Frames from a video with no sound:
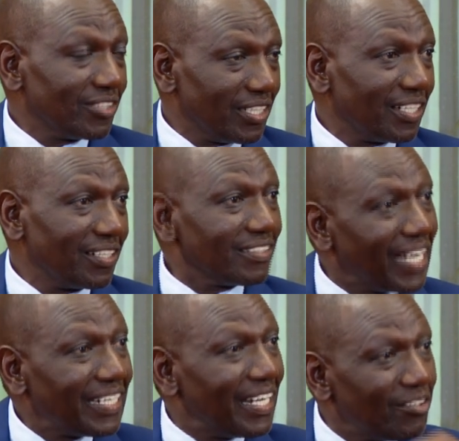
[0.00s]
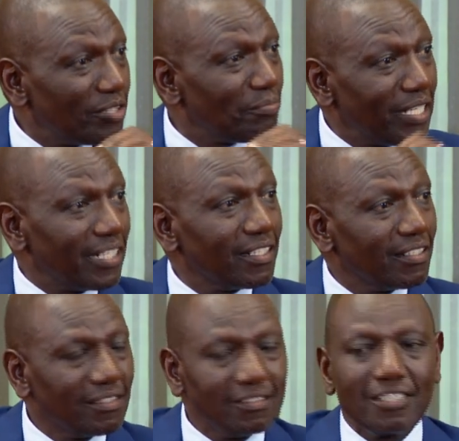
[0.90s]
Yeah, 900 billion.
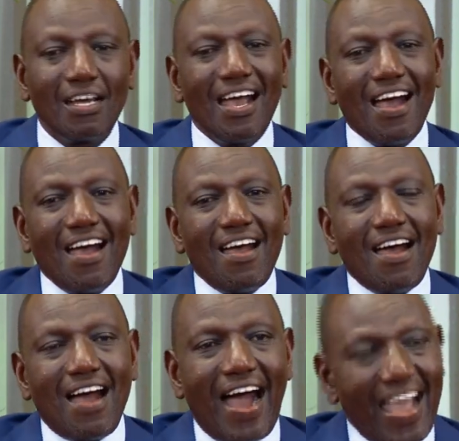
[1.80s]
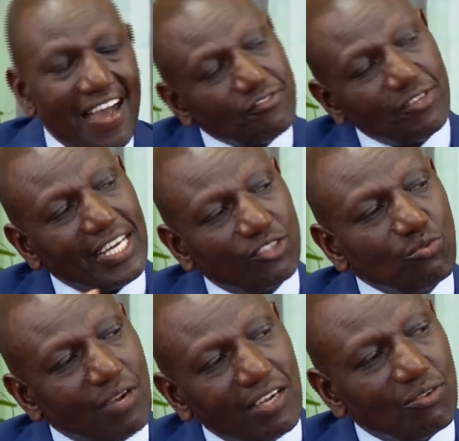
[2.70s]
I have tried to
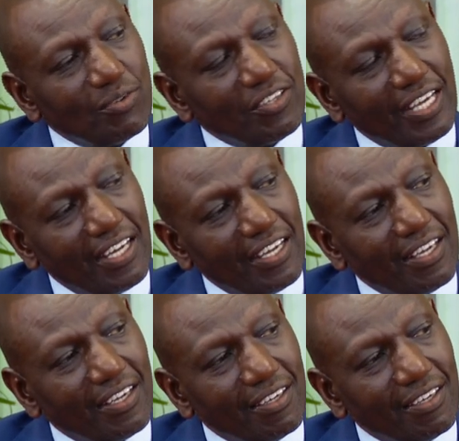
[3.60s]
work with the